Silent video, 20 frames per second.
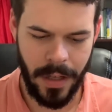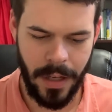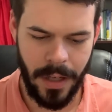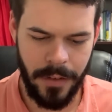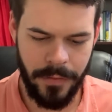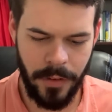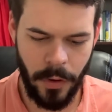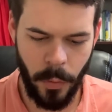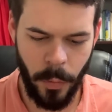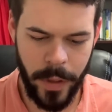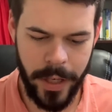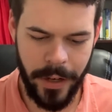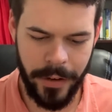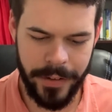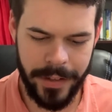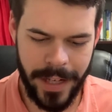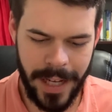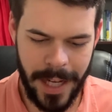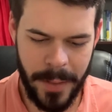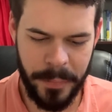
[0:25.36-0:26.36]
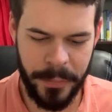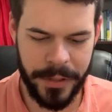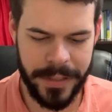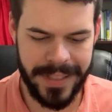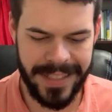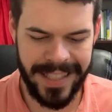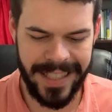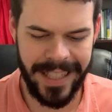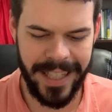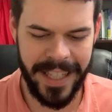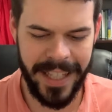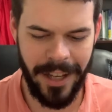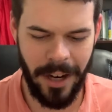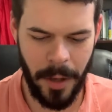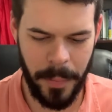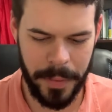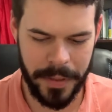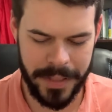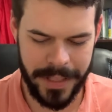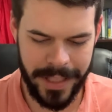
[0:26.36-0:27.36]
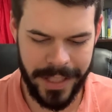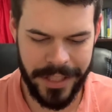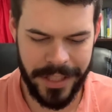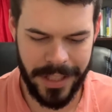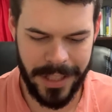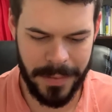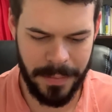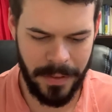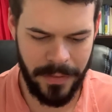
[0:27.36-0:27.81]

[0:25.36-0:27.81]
For we are not presenting our petitions